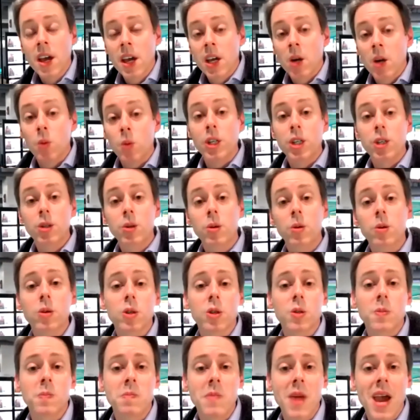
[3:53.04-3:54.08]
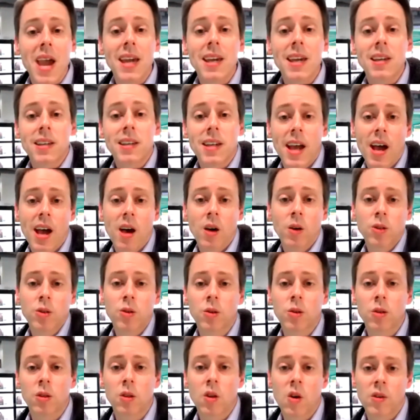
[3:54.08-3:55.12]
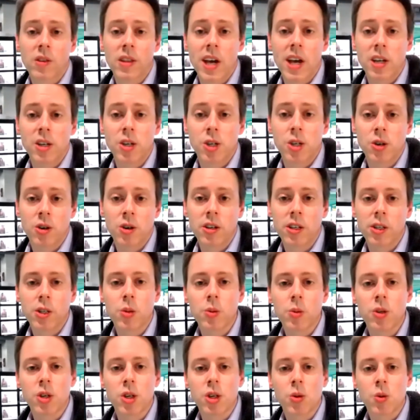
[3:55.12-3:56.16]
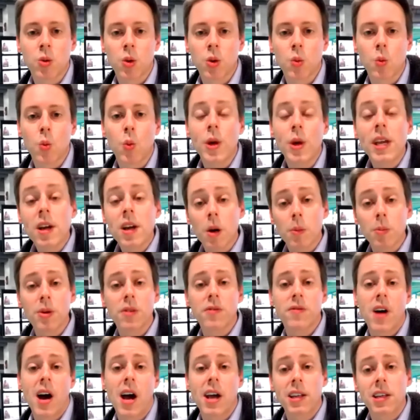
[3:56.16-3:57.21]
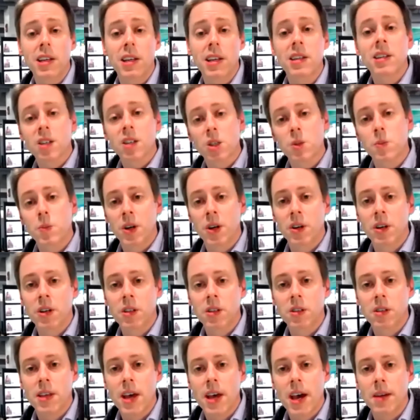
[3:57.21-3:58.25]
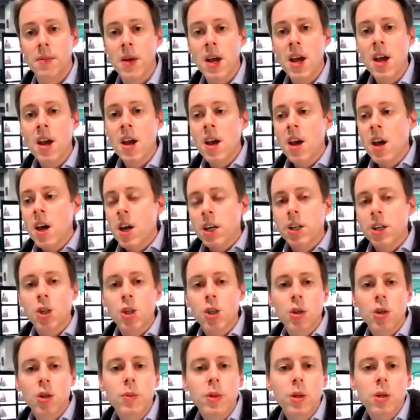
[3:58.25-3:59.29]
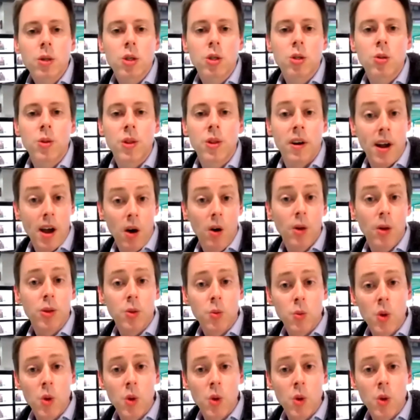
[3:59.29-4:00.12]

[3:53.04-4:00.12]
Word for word: in which users may encounter along that journey to ensure we are providing an experience that contributes to their health and